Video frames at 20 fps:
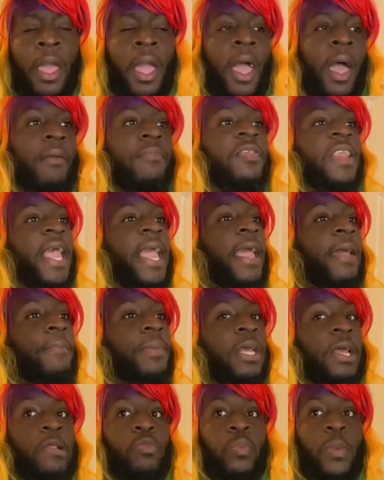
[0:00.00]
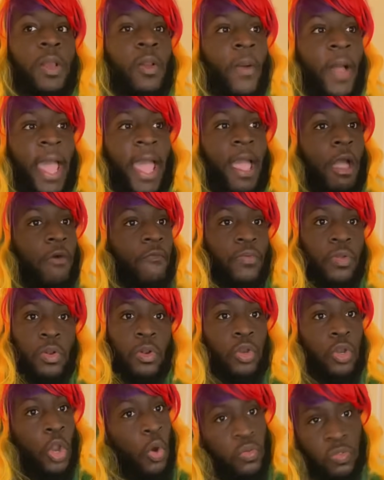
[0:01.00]
I'm saying because we don't have
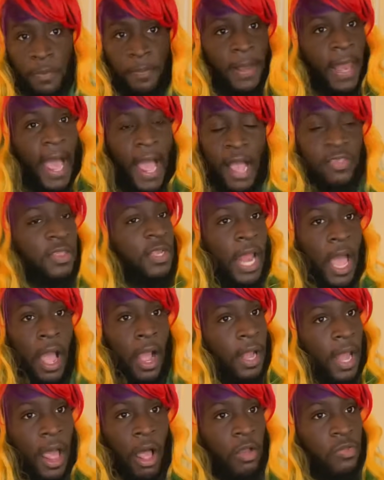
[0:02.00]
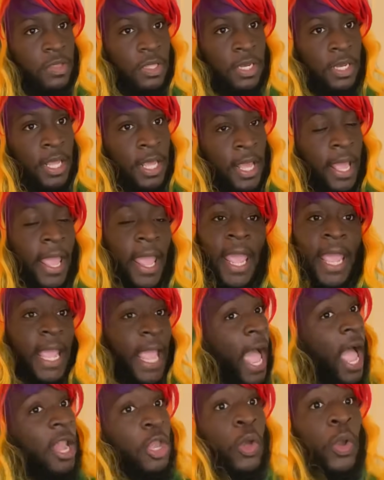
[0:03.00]
no supplies in our closet. And
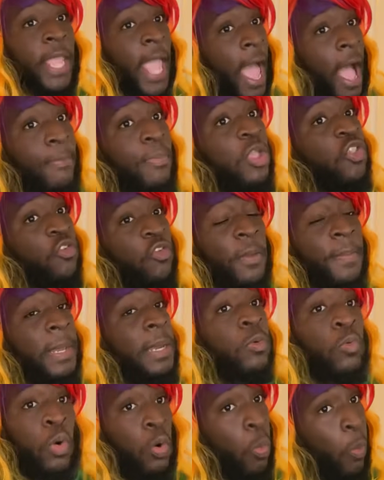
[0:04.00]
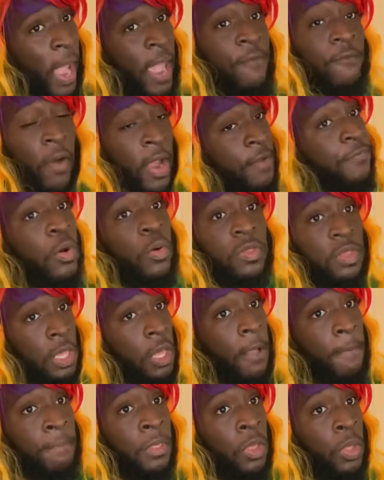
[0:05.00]
y'all know y'all be tripping. We want to write folks
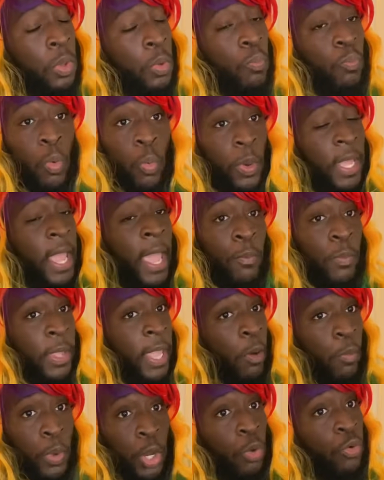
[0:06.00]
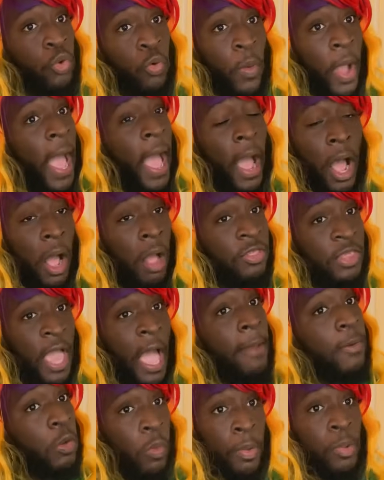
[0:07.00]
up. But we don't do our
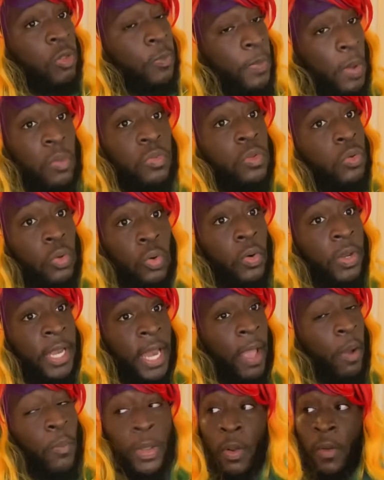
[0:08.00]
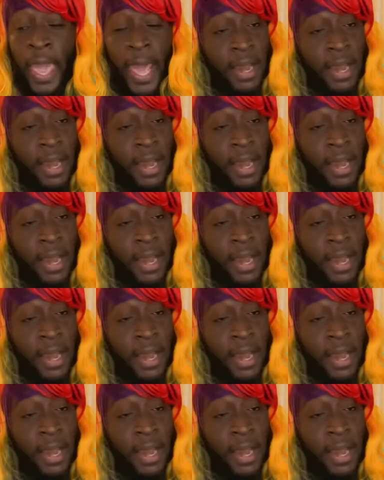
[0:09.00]
job the way we're supposed to do it now. We don't have the